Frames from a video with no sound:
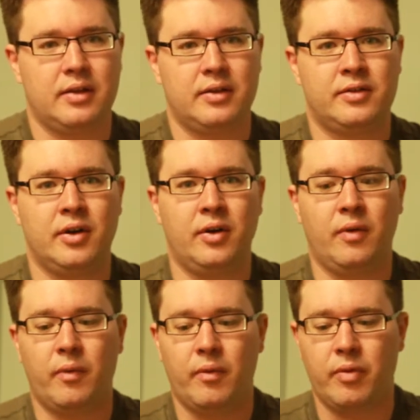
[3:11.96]
So
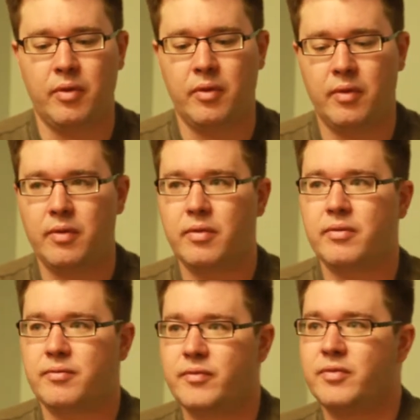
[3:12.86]
sure.
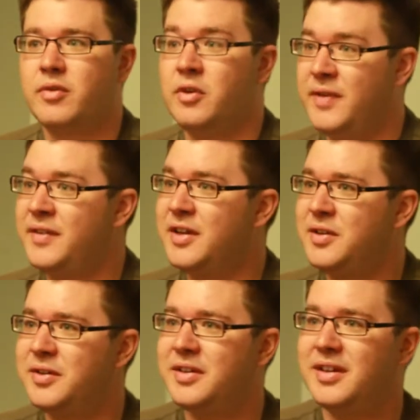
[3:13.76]
You found that
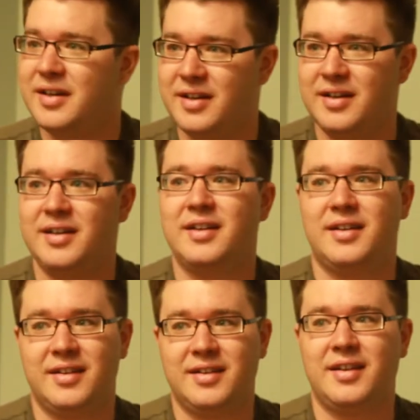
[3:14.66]
too? Yeah,
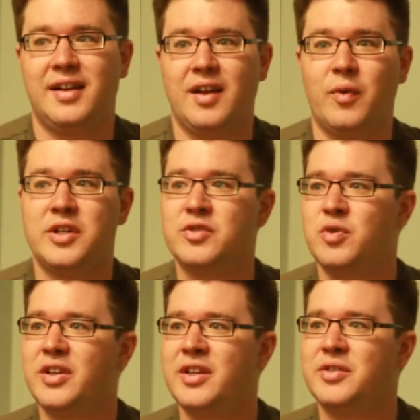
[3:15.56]
exactly right. Which is
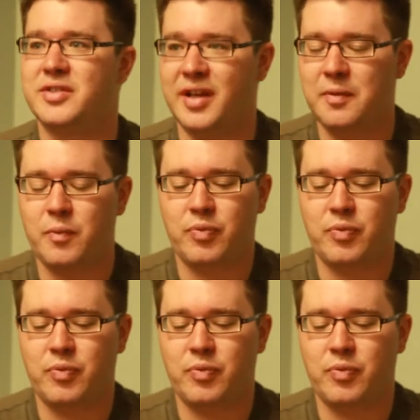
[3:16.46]
really interesting.